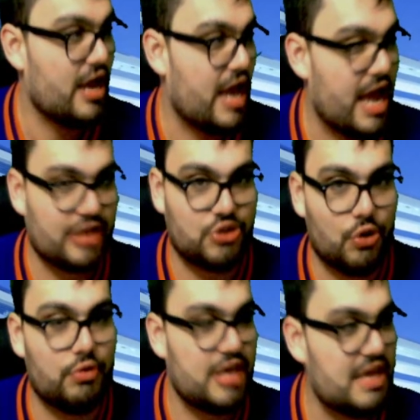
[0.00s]
X
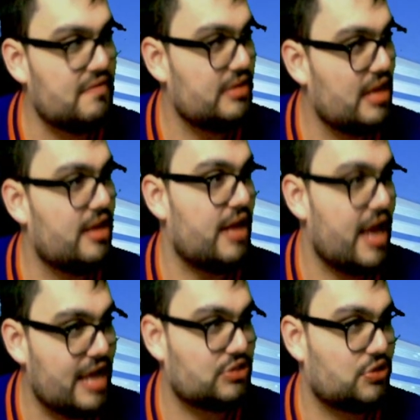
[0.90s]
go, give it in the
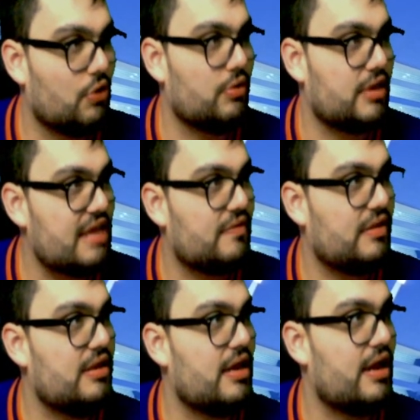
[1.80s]
S go, give it
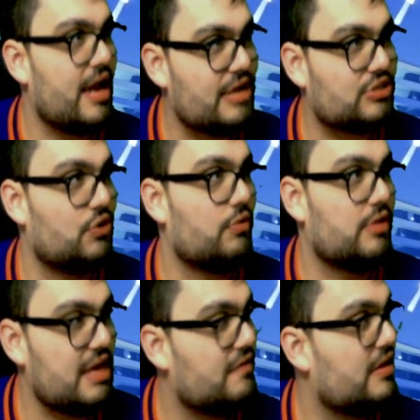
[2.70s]
in the S go,
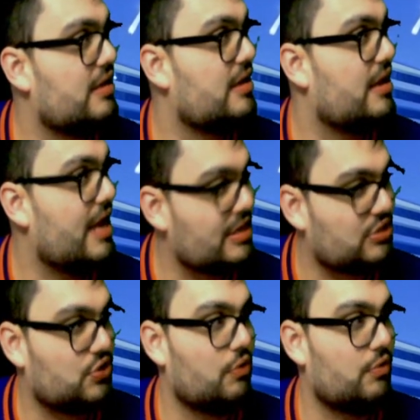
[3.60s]
give it in the S
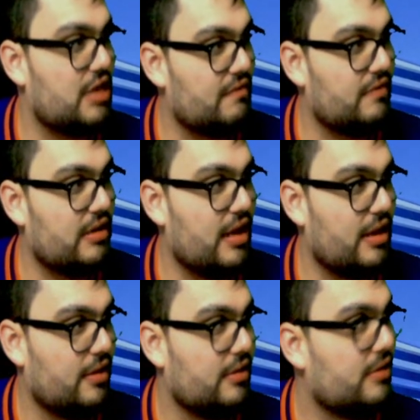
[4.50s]
go, give it in the.
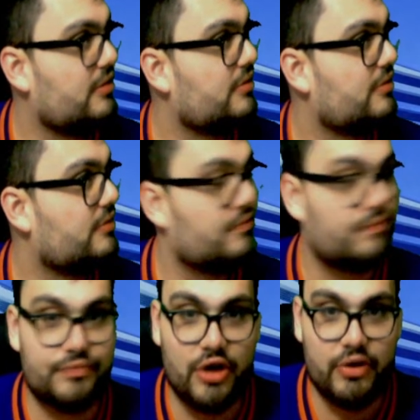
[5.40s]

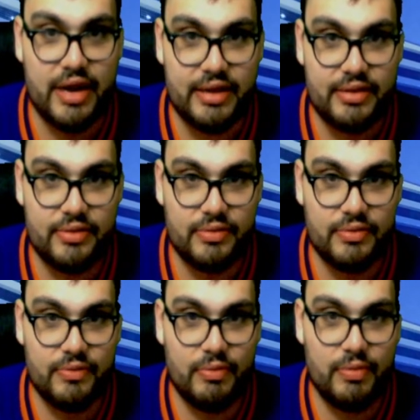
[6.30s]
All right,
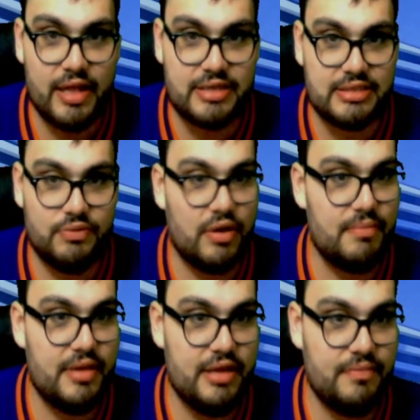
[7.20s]
less than 1
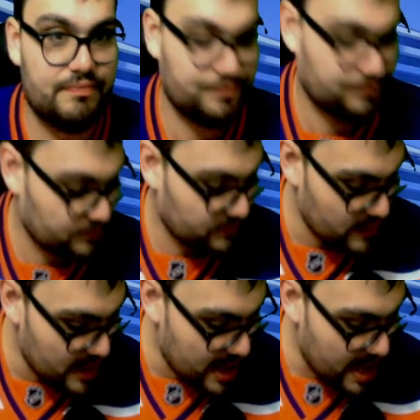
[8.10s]
minute.
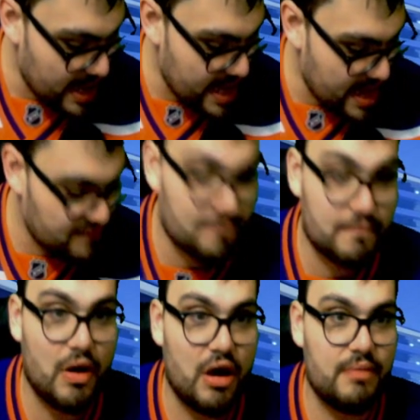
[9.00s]
I have
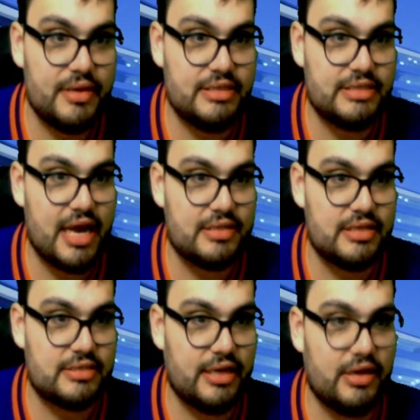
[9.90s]
mom and dad to
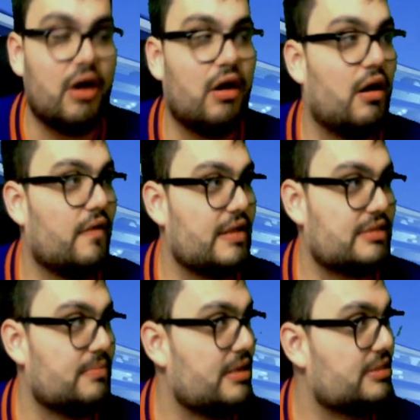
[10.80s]
sign. Oh, that's
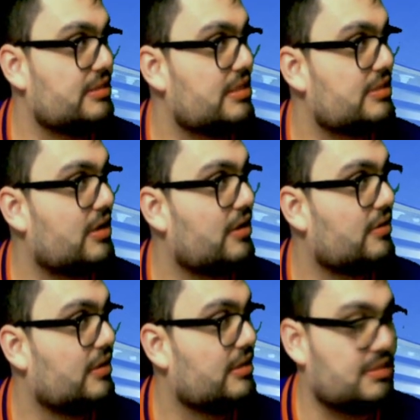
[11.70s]
amazing, Josiah.
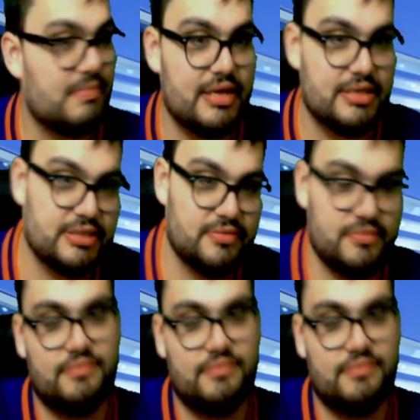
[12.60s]
It's amazing.